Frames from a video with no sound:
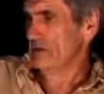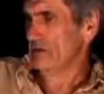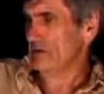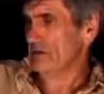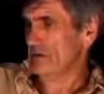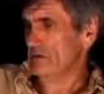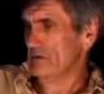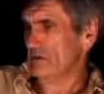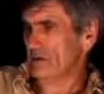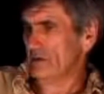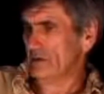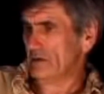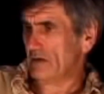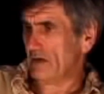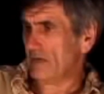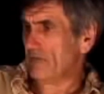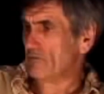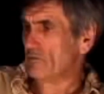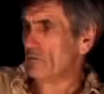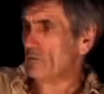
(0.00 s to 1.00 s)
to
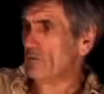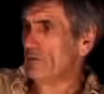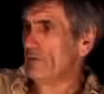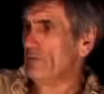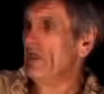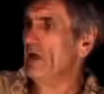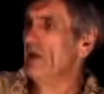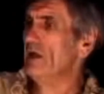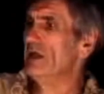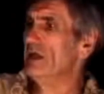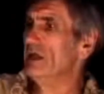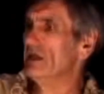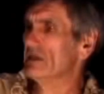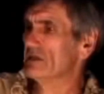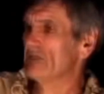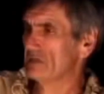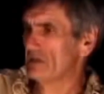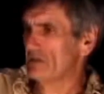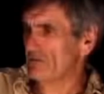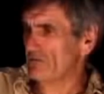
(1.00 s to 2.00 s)
have to rebel
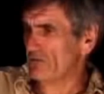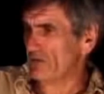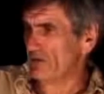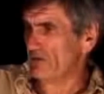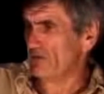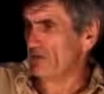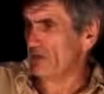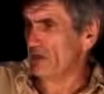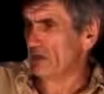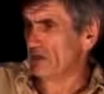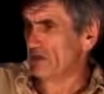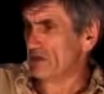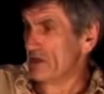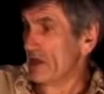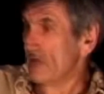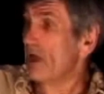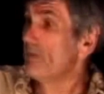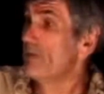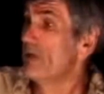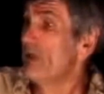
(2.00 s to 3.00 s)
against the feeling,
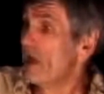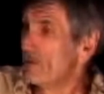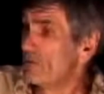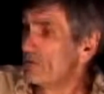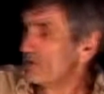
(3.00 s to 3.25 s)
say, I'm not